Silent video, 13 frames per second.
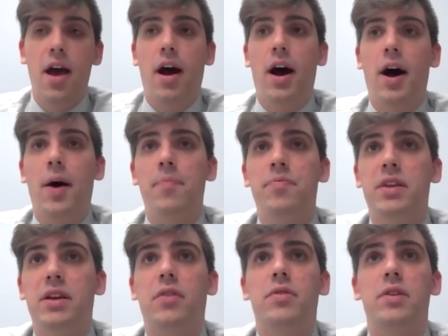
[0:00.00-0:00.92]

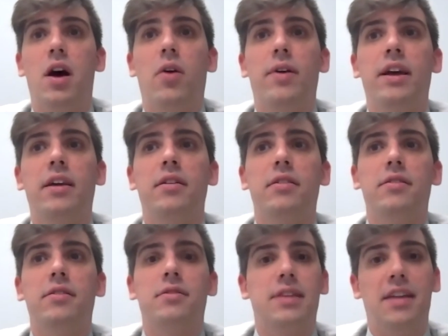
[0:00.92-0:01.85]
Knowing
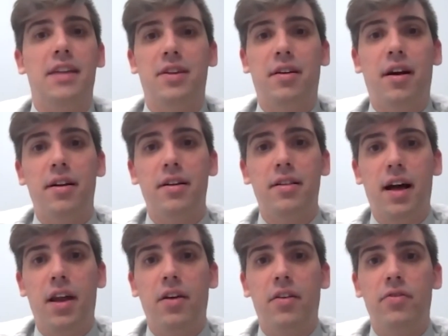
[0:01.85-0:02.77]
that there are a
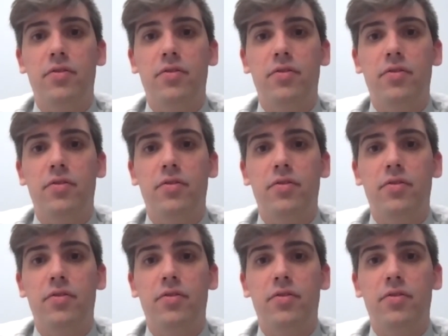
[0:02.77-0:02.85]
lot of,